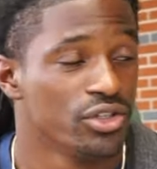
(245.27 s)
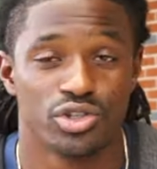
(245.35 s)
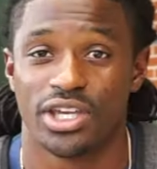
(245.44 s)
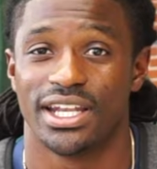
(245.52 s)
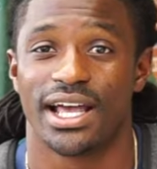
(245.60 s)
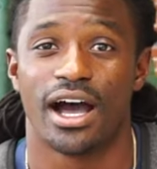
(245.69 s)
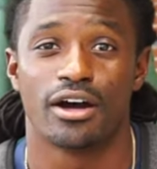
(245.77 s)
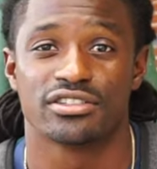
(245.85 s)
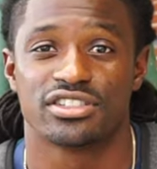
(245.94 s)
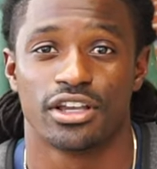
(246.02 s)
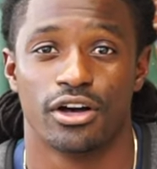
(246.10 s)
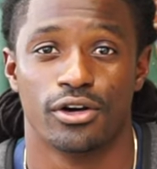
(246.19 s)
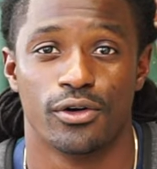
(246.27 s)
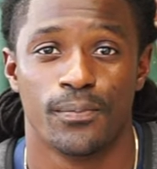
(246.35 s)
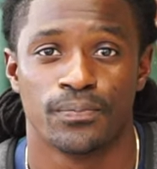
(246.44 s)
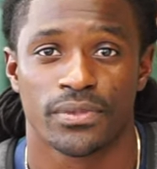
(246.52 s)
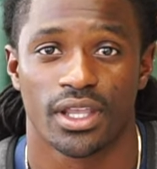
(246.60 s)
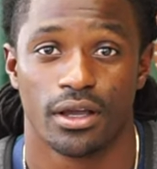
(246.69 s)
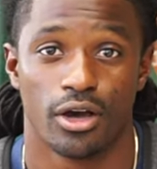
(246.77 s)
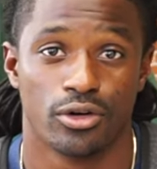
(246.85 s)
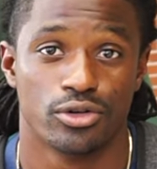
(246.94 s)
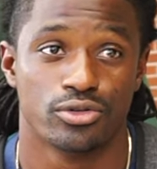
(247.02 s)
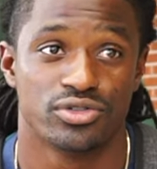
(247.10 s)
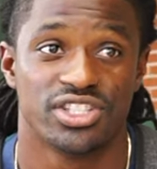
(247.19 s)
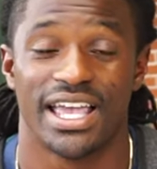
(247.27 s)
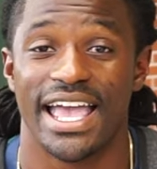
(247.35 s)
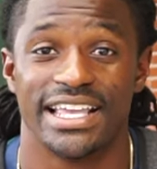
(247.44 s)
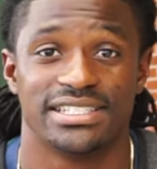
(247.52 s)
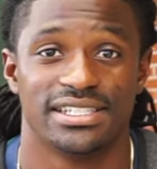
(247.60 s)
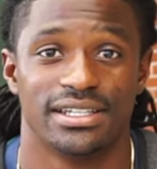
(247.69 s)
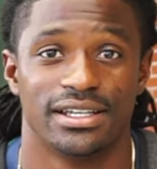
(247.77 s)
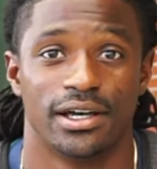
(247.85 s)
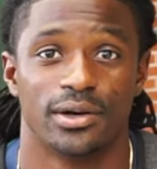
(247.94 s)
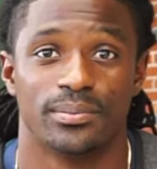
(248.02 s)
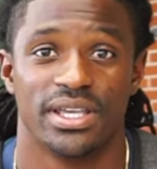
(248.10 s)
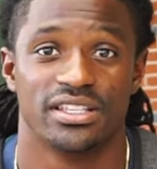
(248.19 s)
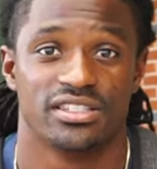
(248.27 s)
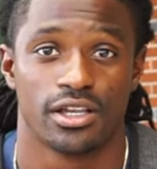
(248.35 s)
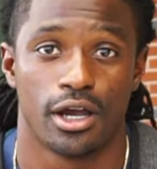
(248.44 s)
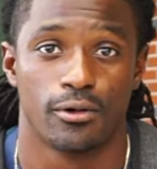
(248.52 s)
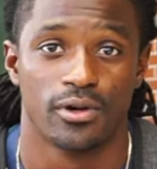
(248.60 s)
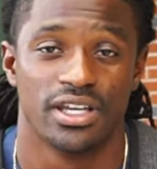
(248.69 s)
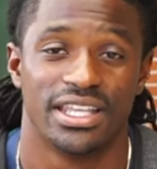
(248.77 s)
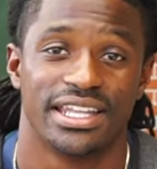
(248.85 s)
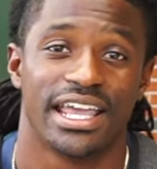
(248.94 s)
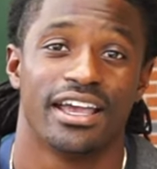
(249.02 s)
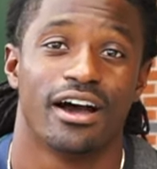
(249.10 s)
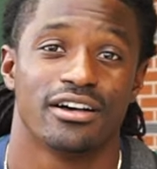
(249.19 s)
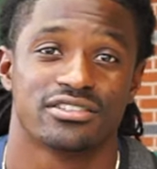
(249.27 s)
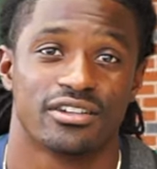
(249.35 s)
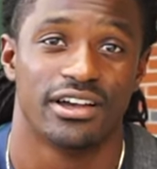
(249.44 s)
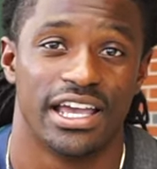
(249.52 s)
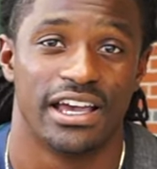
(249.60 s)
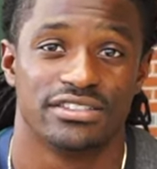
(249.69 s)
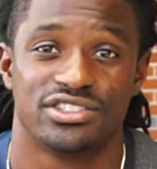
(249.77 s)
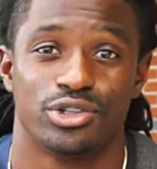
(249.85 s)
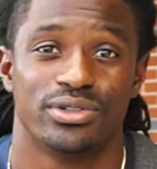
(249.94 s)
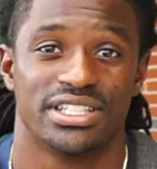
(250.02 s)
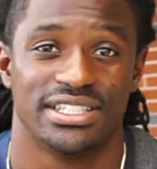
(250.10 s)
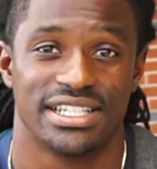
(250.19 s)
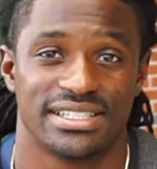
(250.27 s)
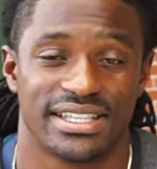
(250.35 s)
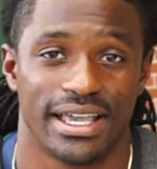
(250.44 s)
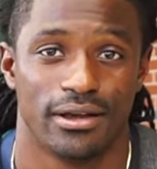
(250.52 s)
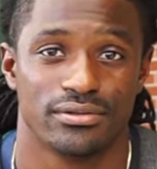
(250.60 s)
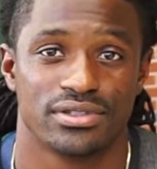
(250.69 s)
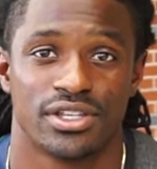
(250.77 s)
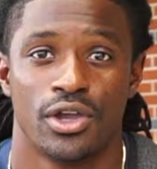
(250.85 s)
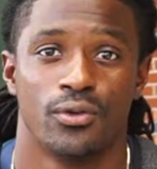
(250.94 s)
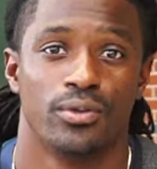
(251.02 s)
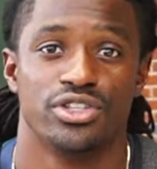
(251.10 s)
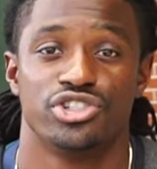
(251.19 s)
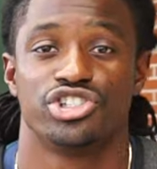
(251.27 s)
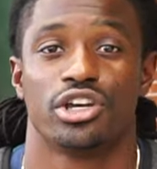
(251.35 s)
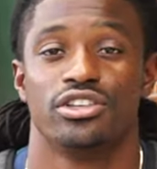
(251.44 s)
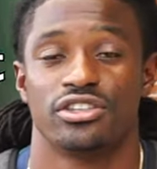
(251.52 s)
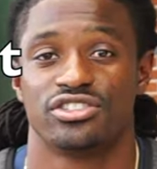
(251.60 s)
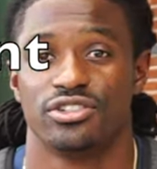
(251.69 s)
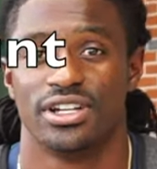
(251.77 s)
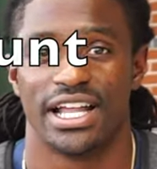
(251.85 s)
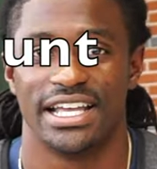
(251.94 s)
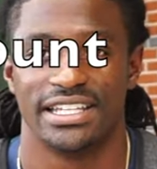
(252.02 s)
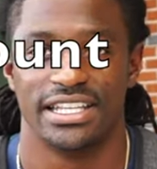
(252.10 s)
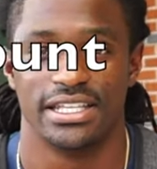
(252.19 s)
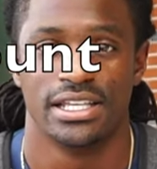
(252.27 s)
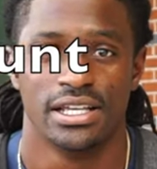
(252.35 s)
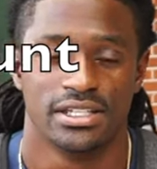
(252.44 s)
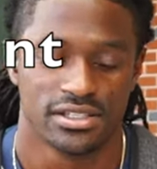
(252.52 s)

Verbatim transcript: You can also go to H and M and Zara, and they also have student discounts when you show your student I D.